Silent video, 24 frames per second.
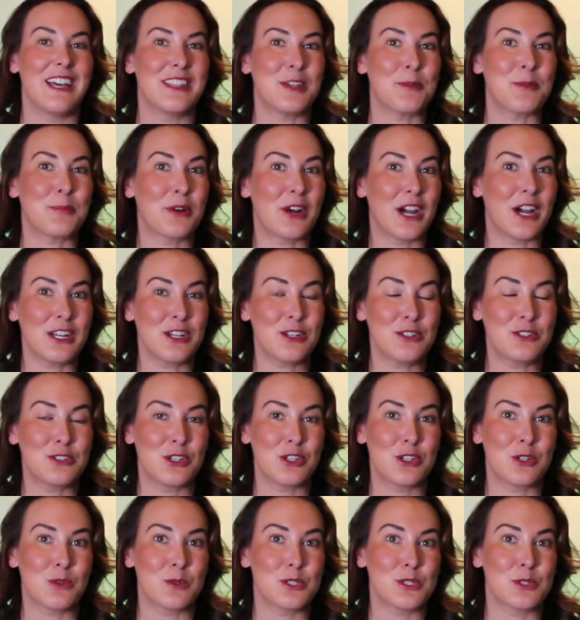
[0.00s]
The product
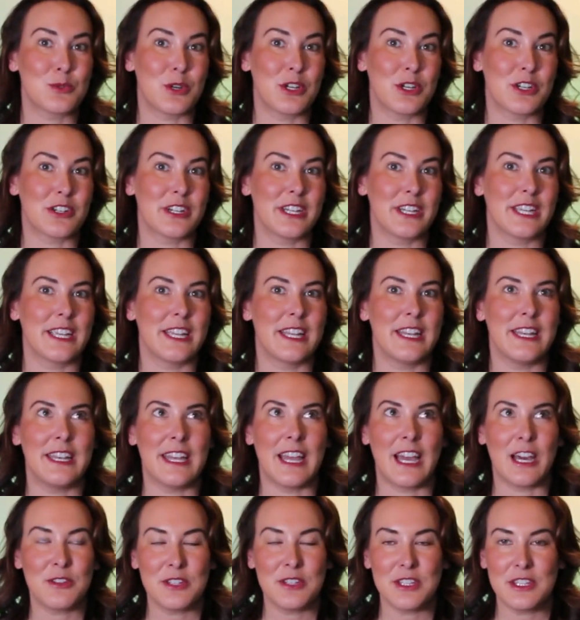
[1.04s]
owner was wondering,
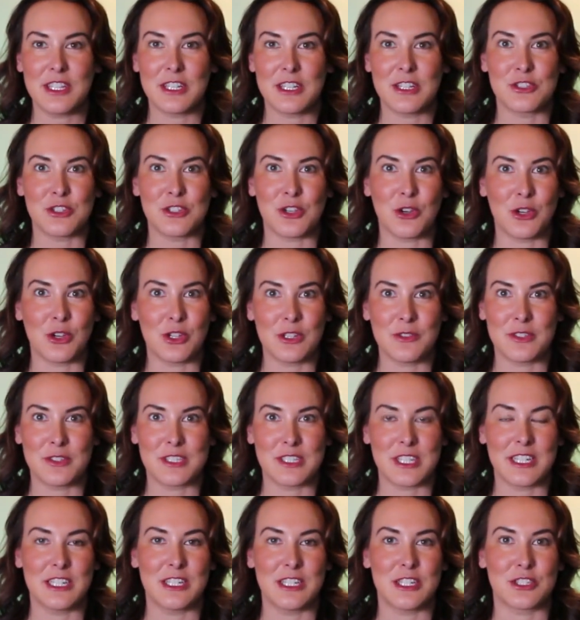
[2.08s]
now that there's all of a
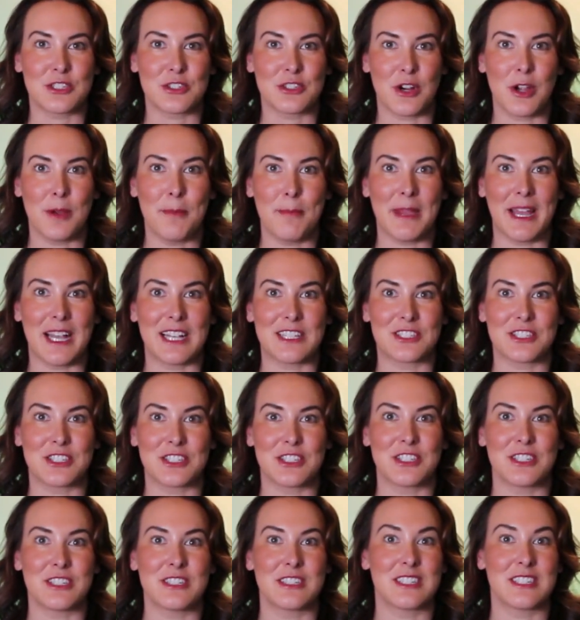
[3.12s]
sudden a Scrum
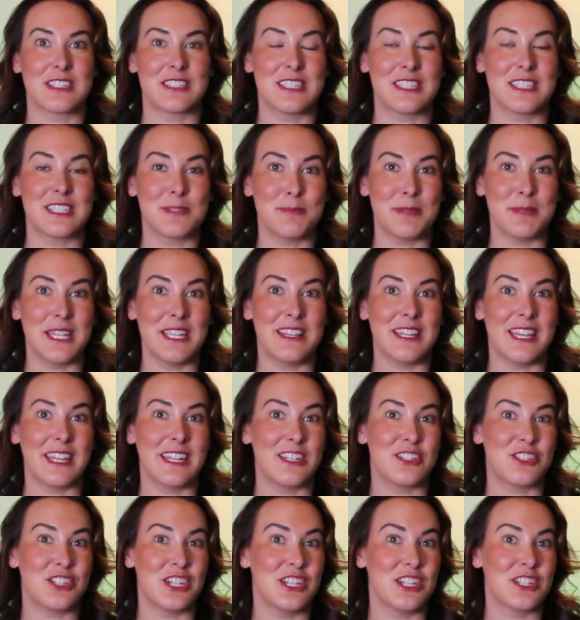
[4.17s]
Master, does this mean that
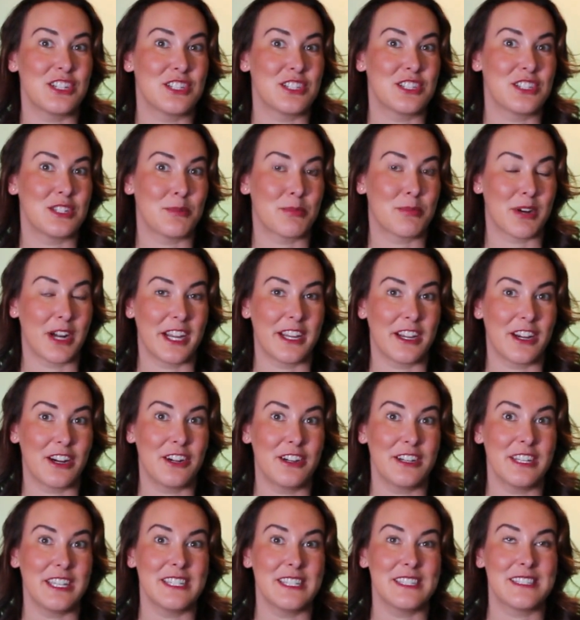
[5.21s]
it changes the
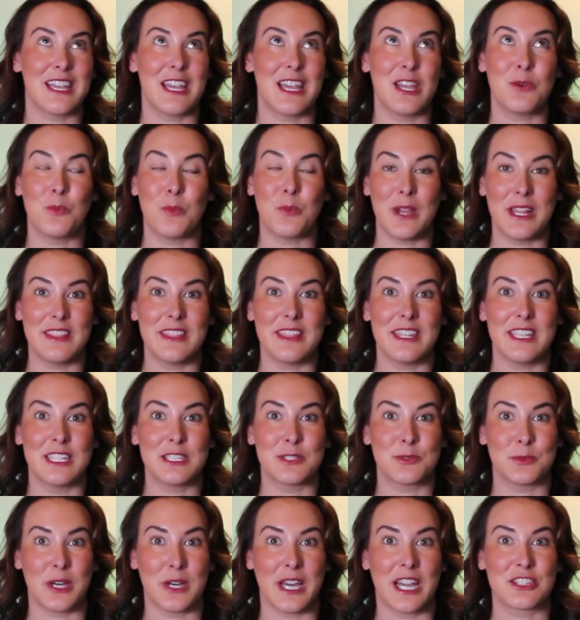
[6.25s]
priorities and when
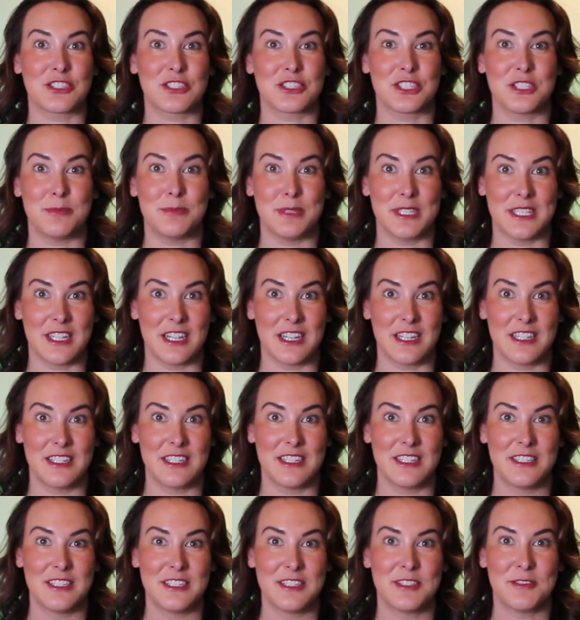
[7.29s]
things will actually be
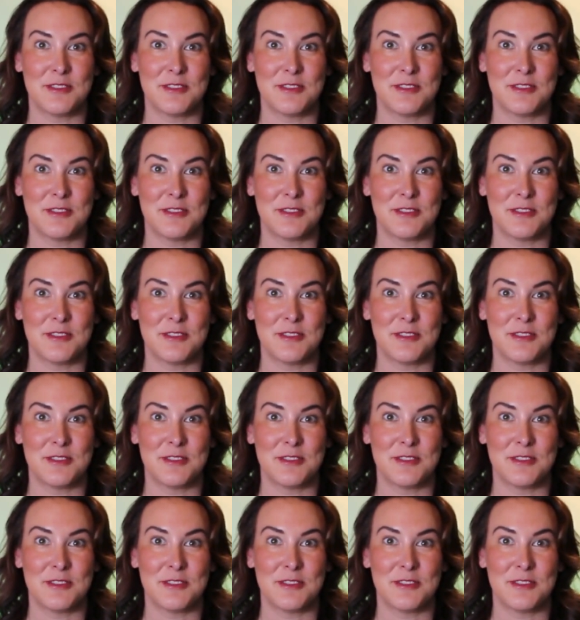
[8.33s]
done?